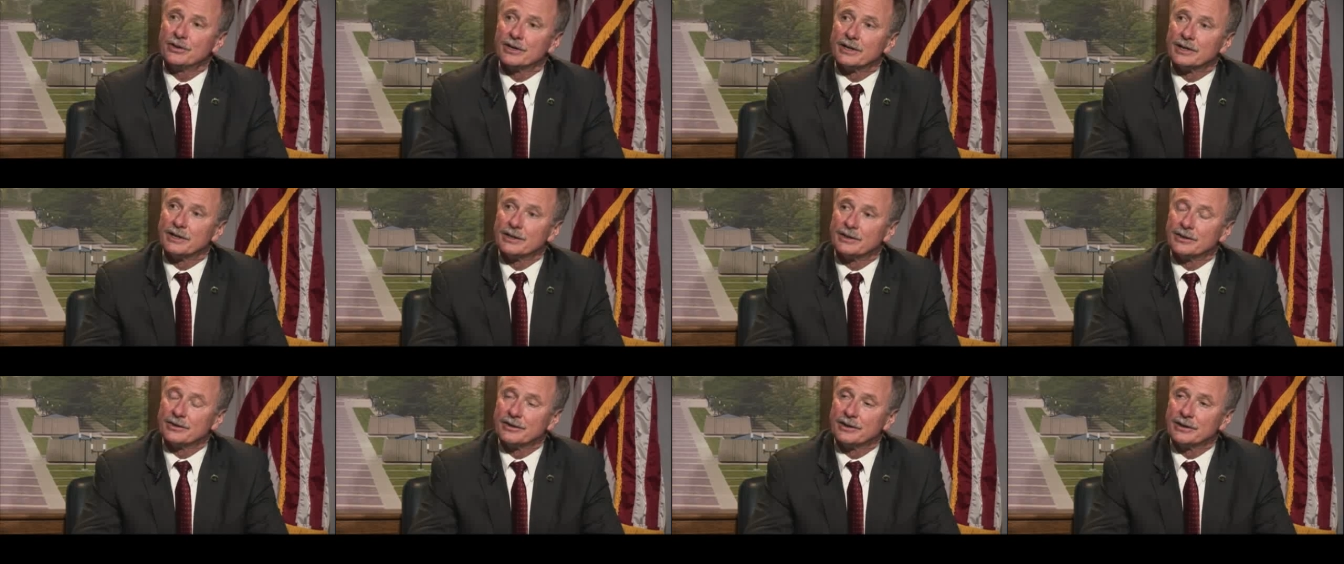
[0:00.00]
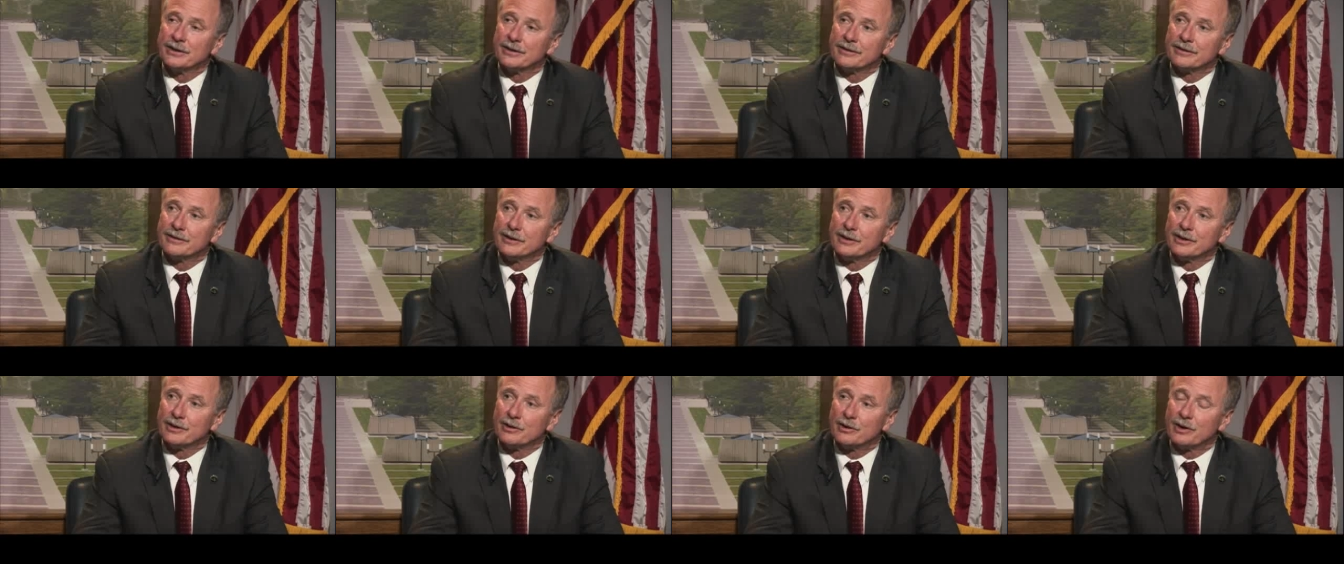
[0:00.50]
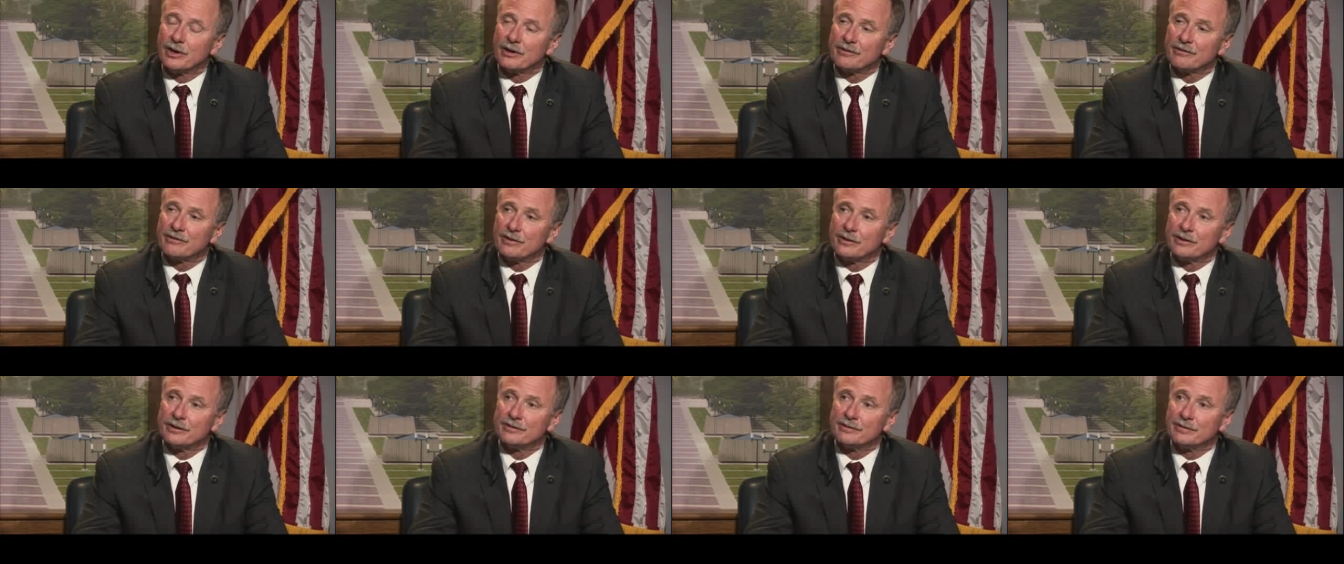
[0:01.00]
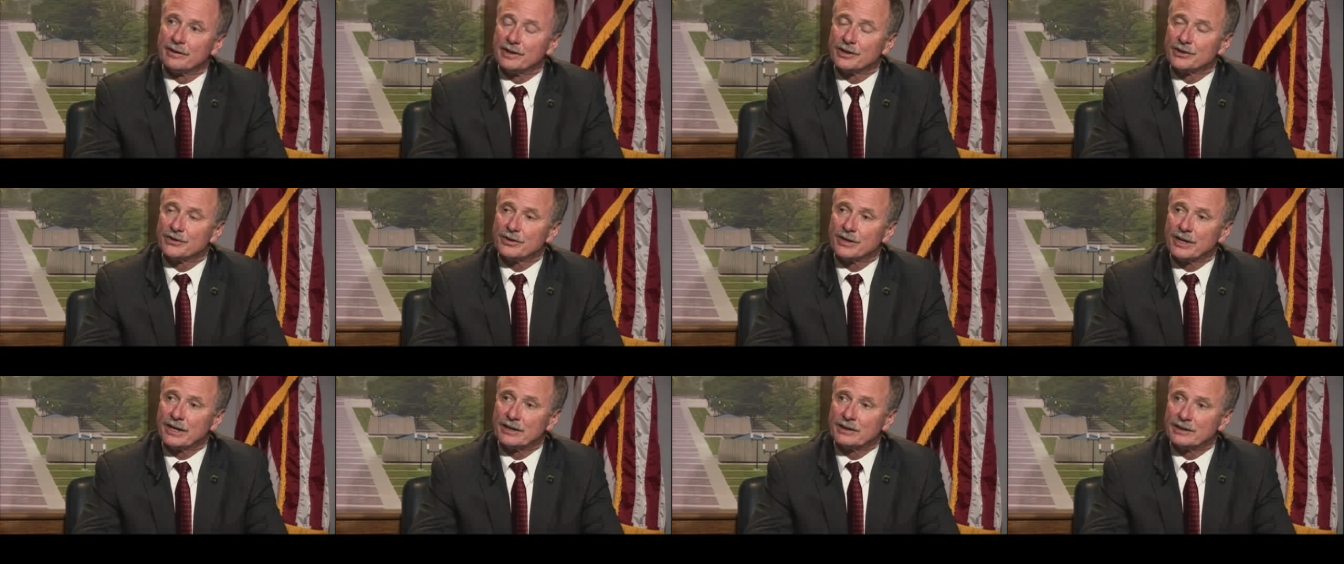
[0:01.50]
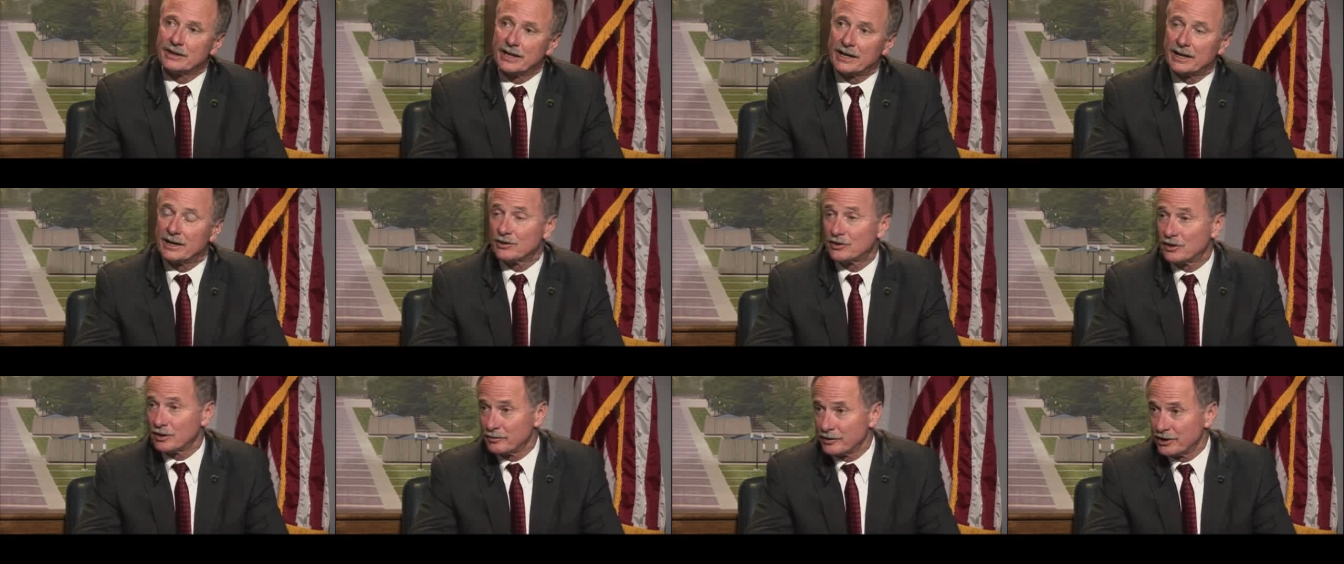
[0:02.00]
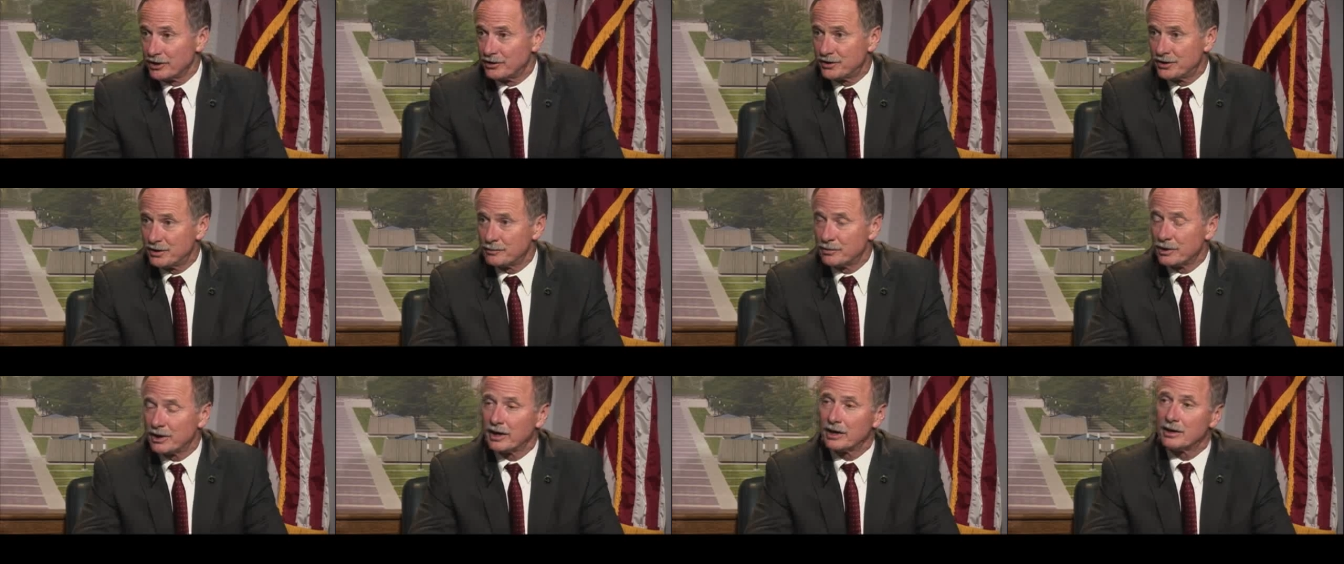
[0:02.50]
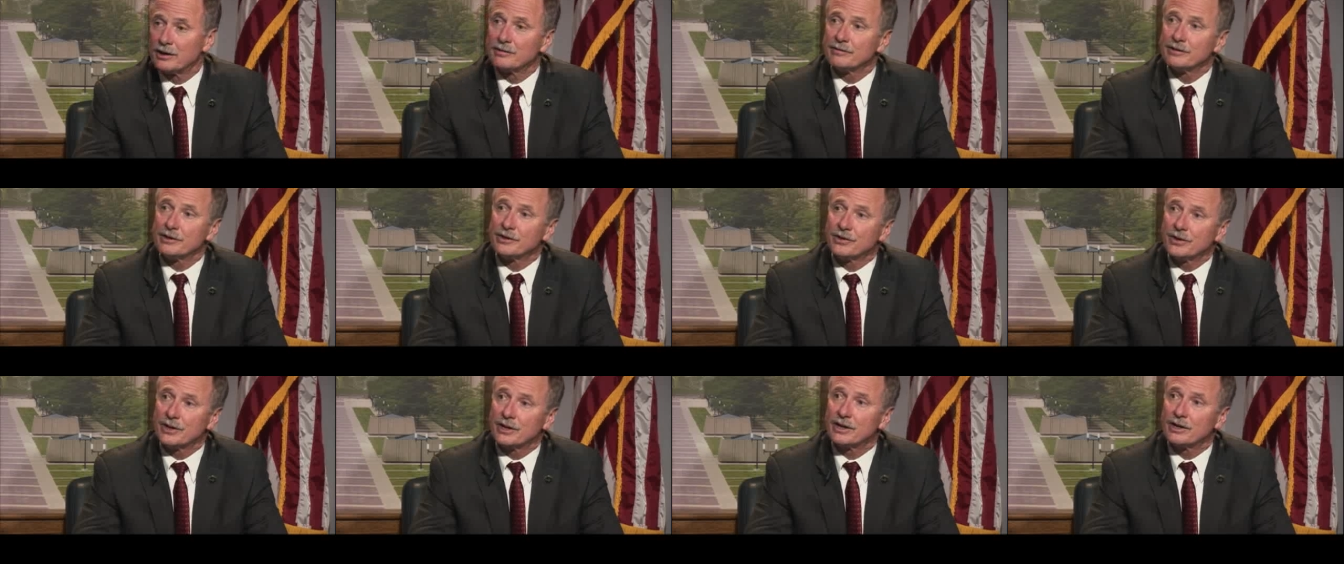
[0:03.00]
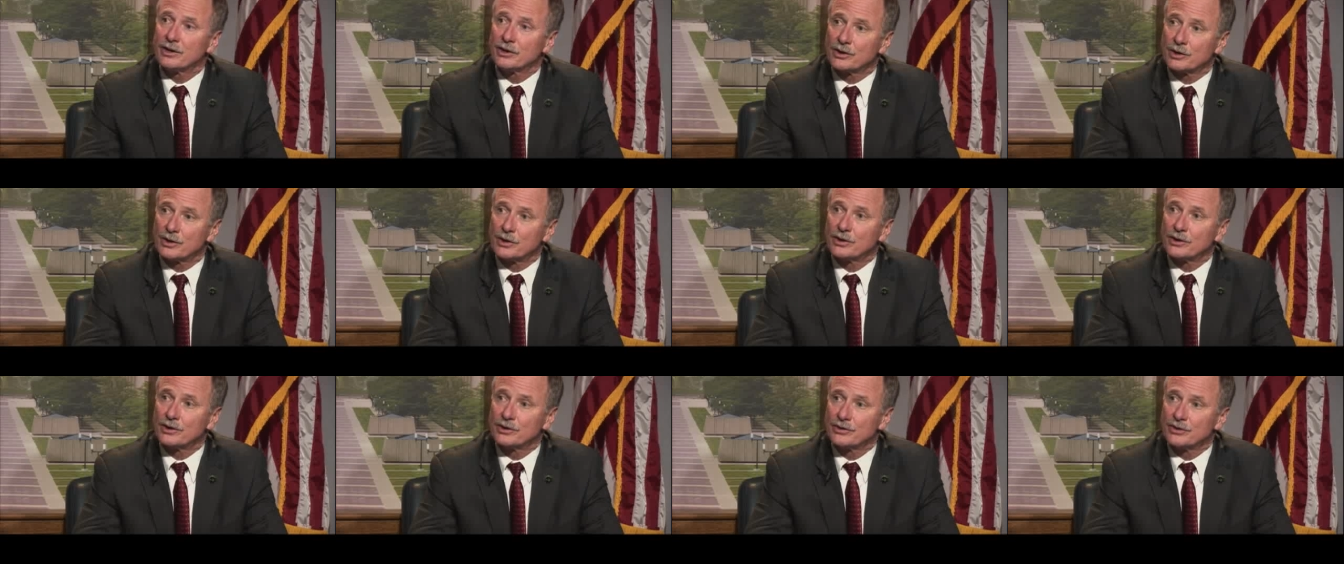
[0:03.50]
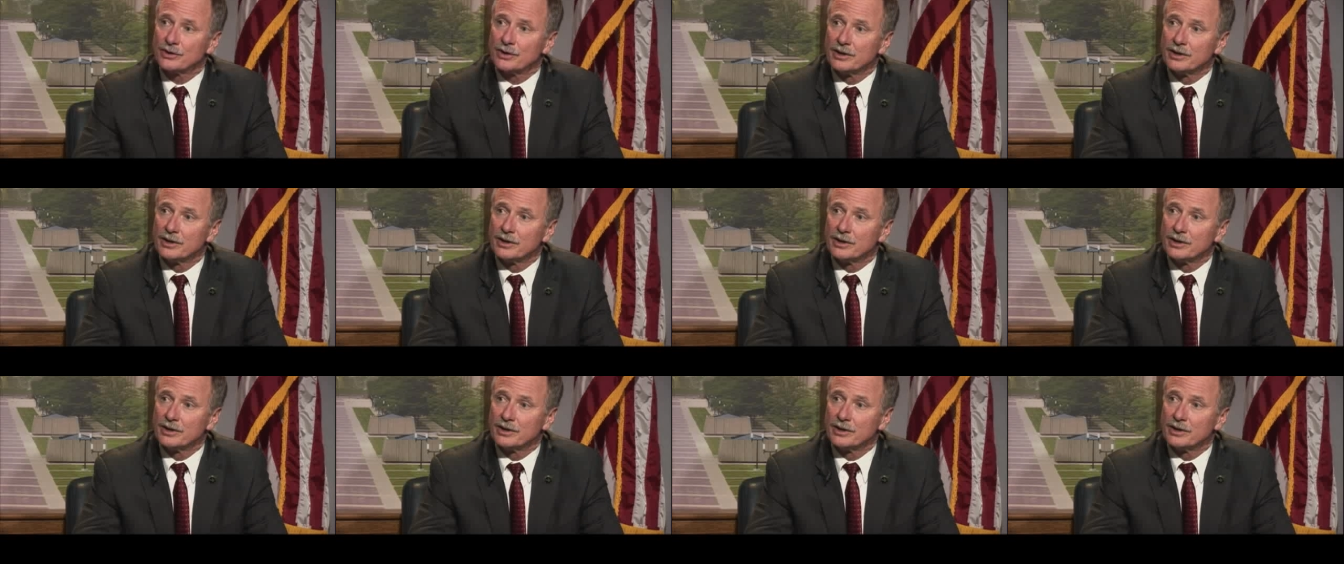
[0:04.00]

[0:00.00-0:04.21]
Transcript: off of state land, some of the timber harvest that occurs.